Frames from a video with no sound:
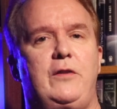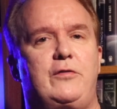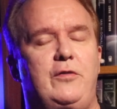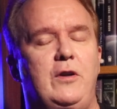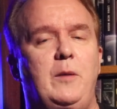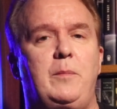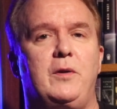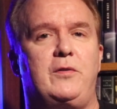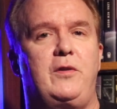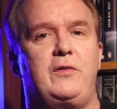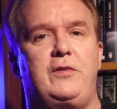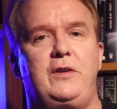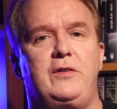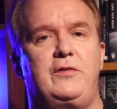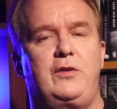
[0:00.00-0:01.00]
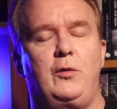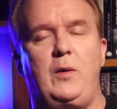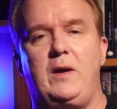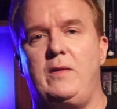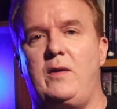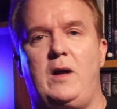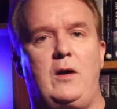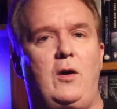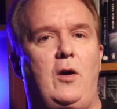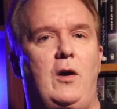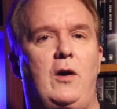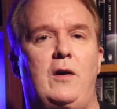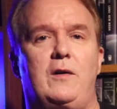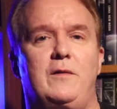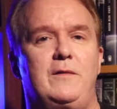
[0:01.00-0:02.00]
a string of books that she is doing that
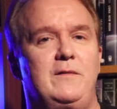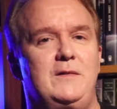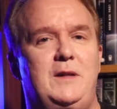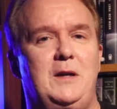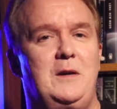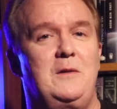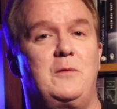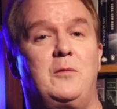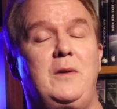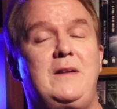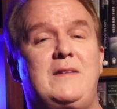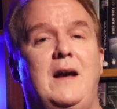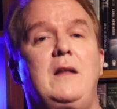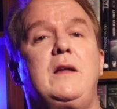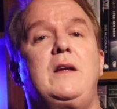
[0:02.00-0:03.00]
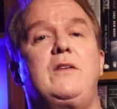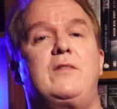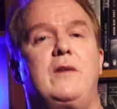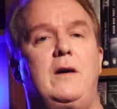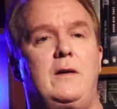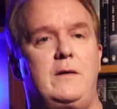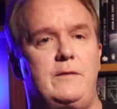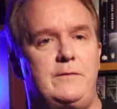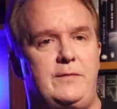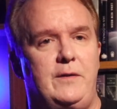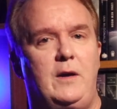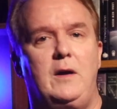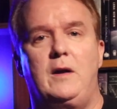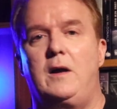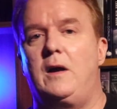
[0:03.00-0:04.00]
are, you know, retellings of
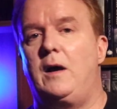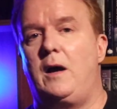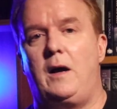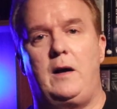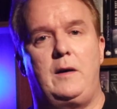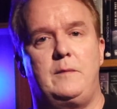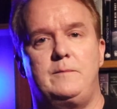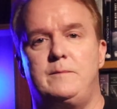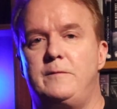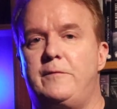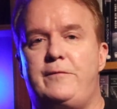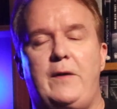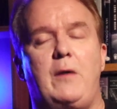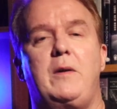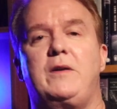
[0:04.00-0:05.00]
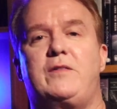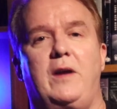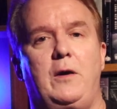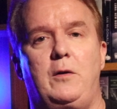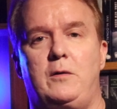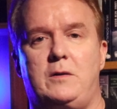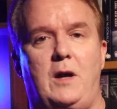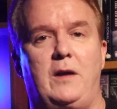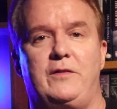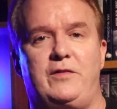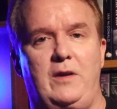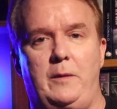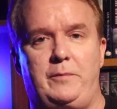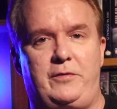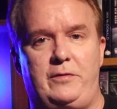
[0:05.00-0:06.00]
um, fairy tale
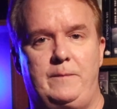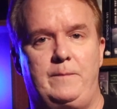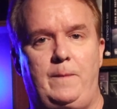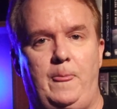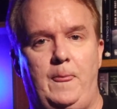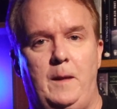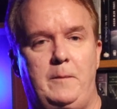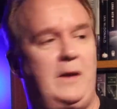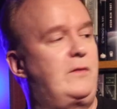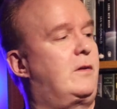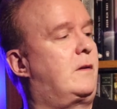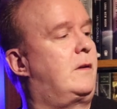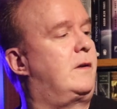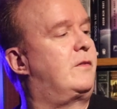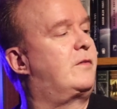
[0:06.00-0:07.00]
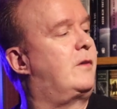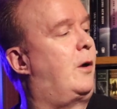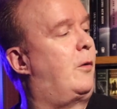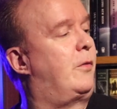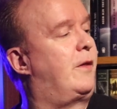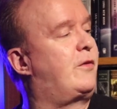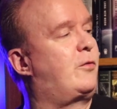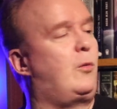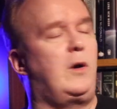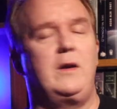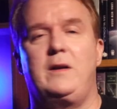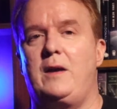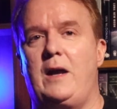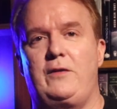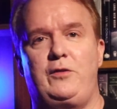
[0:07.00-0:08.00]
concepts, basically. So this
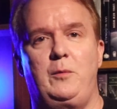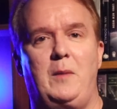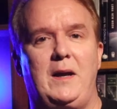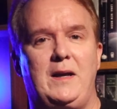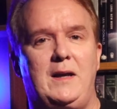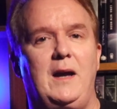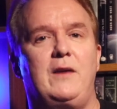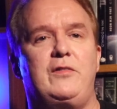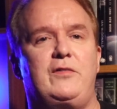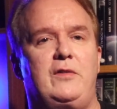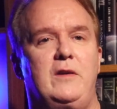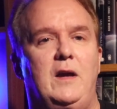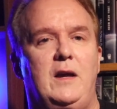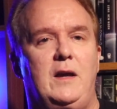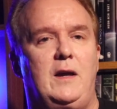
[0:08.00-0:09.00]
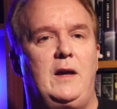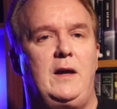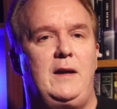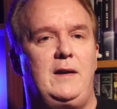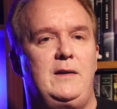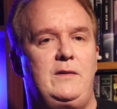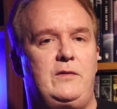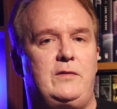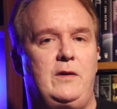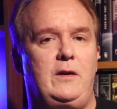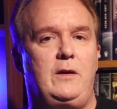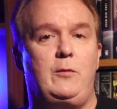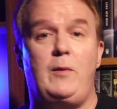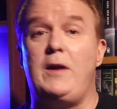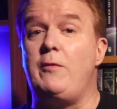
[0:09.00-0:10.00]
one, as you might guess, is
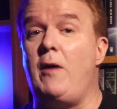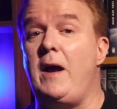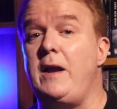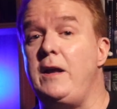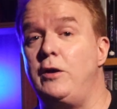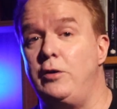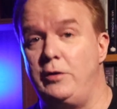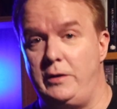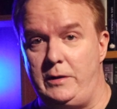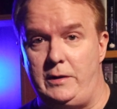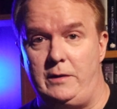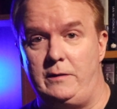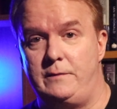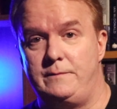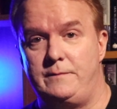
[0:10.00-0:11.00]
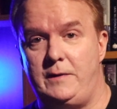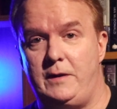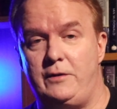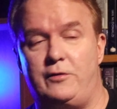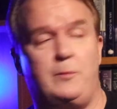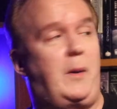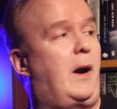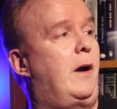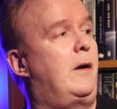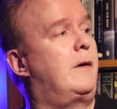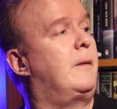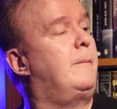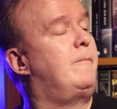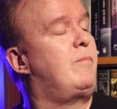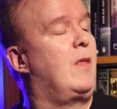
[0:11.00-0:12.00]
uh, Red Riding Hood inspired.